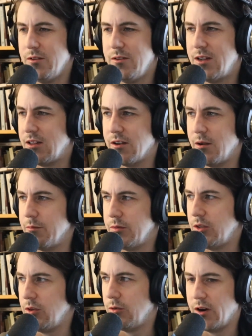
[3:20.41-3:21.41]
Nathan,
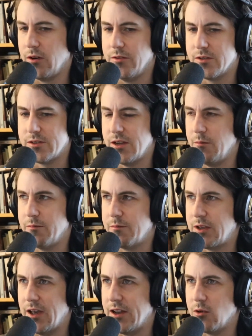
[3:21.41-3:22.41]
you and I are in the same
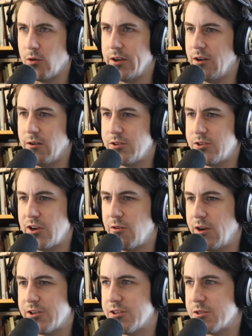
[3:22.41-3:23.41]
category here. The
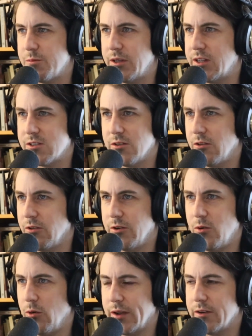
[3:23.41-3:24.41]
generation speak, it's a little
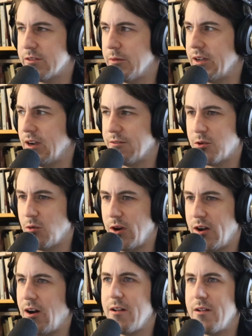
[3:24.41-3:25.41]
annoying to me after a
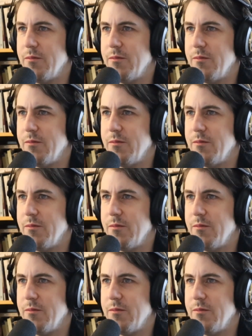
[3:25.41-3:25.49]
while.